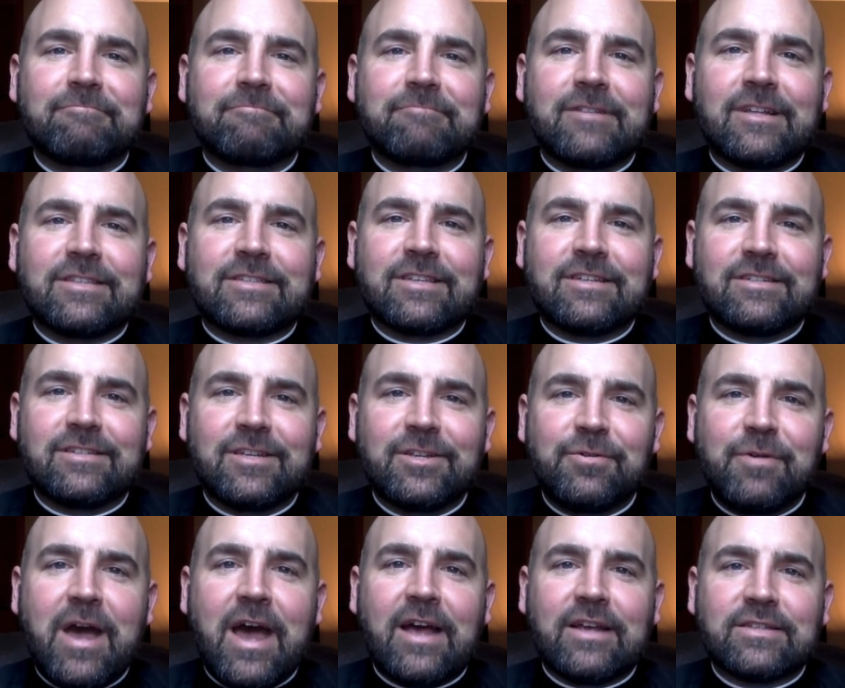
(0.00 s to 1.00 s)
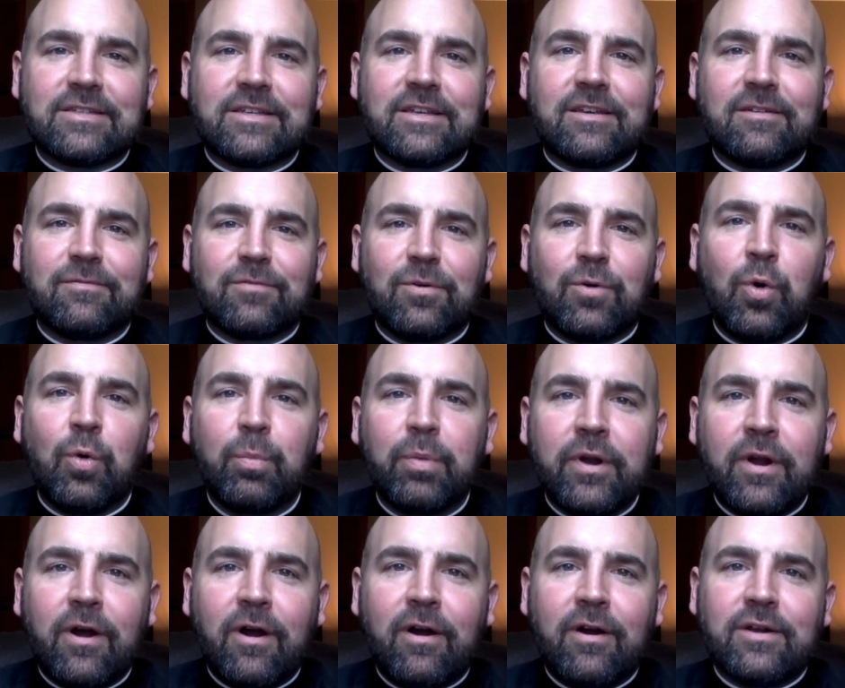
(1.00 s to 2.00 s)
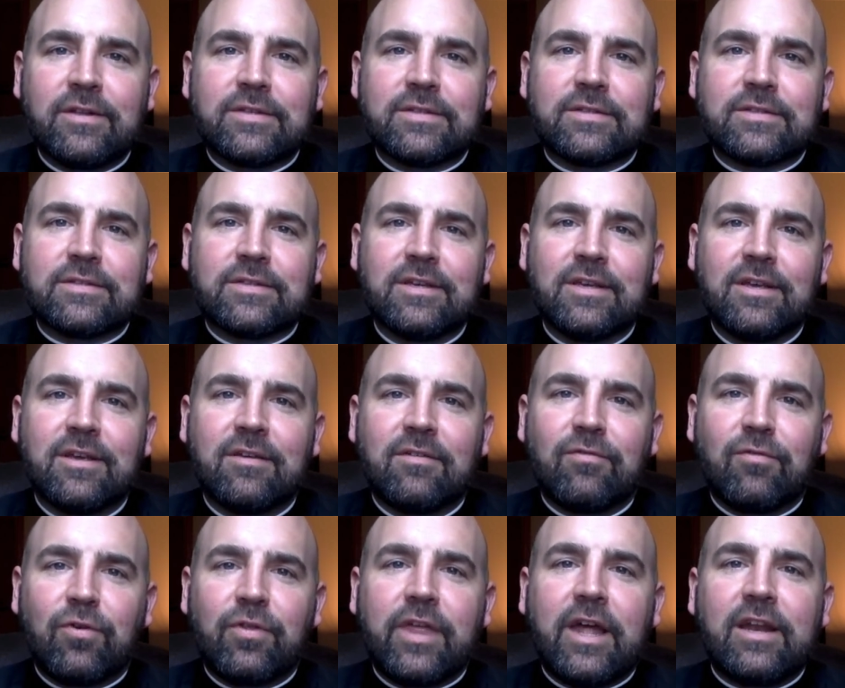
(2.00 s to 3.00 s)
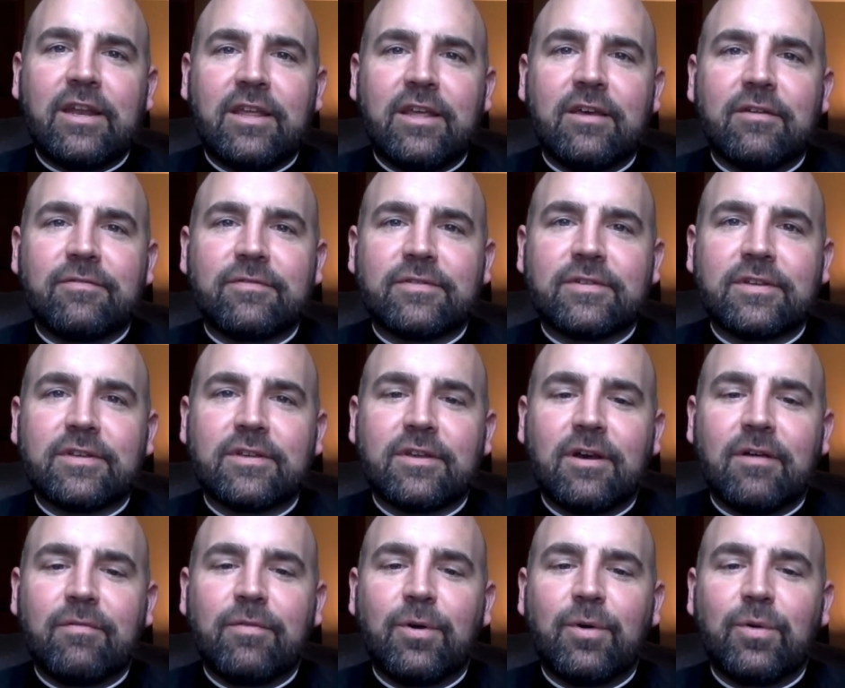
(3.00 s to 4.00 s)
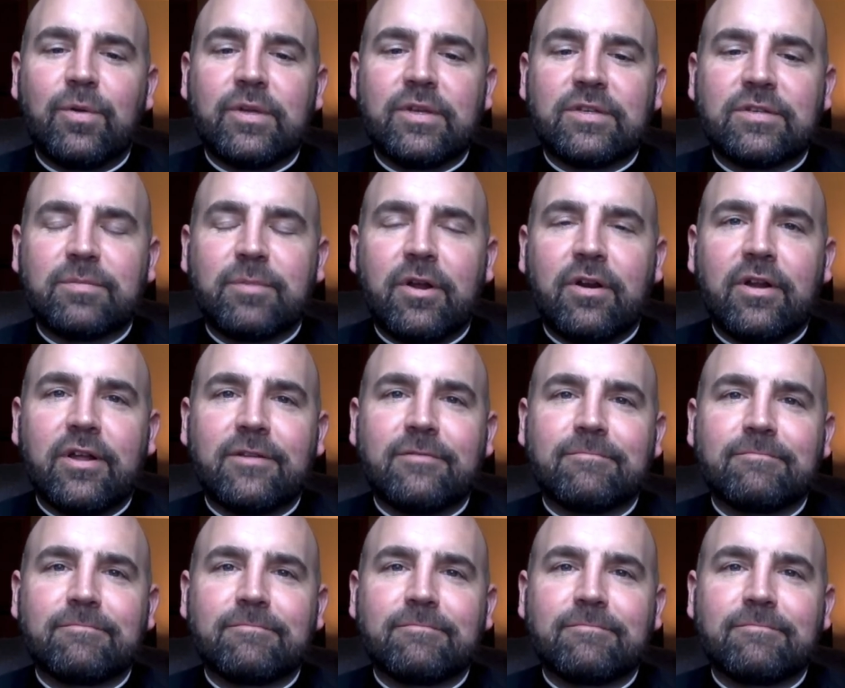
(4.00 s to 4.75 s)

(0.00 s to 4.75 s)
let's continue asking for open hearts for that gift of the Holy Spirit.